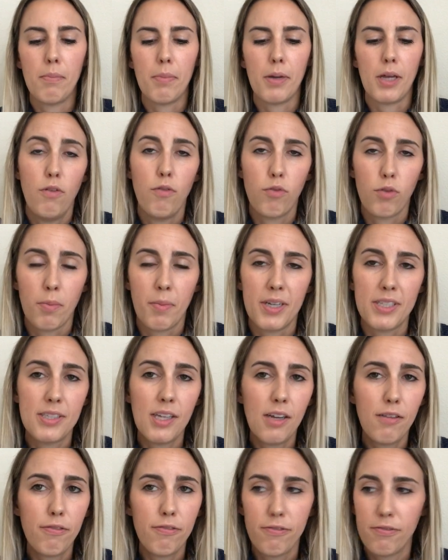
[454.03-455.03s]
But for
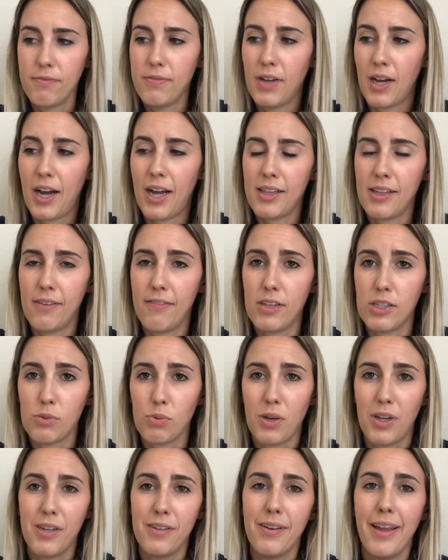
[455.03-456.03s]
myself, I love this
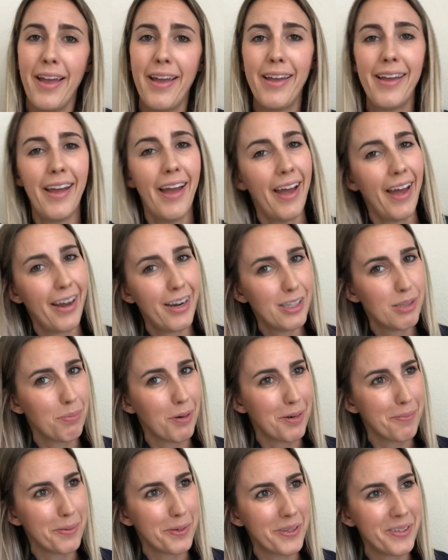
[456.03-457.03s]
one, and it's
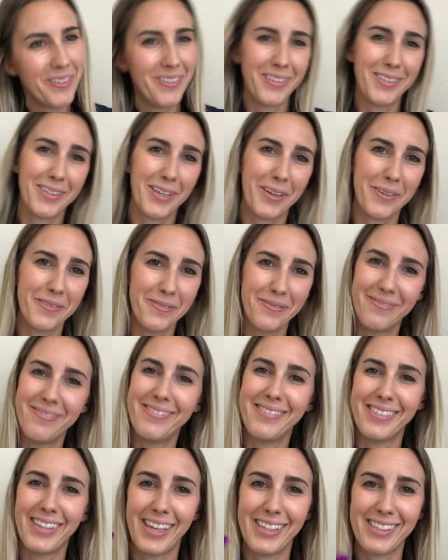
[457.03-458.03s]
purple, so
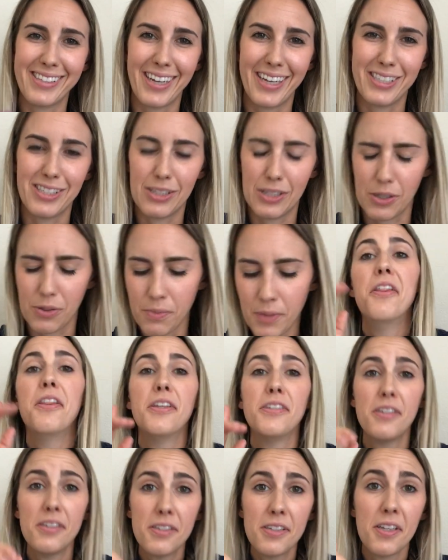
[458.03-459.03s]
that's nice too.
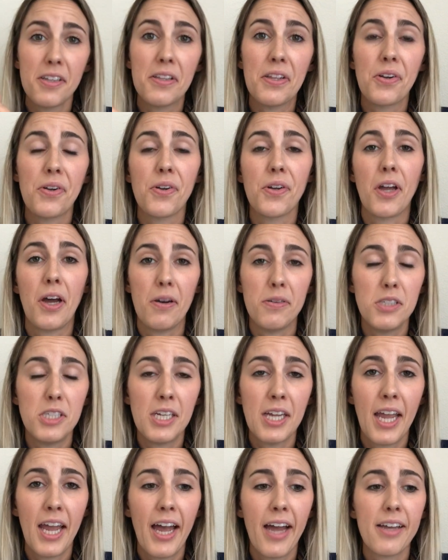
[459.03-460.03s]
This is a little coaching
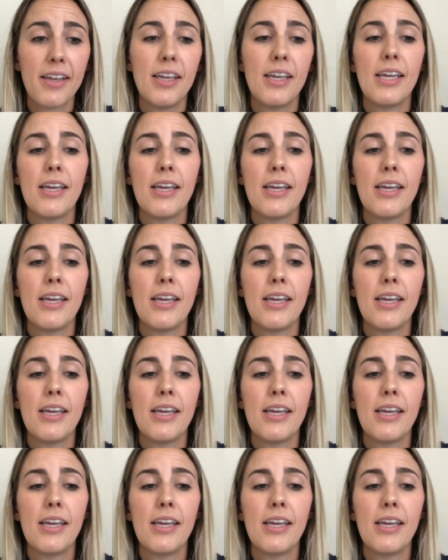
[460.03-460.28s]
hack.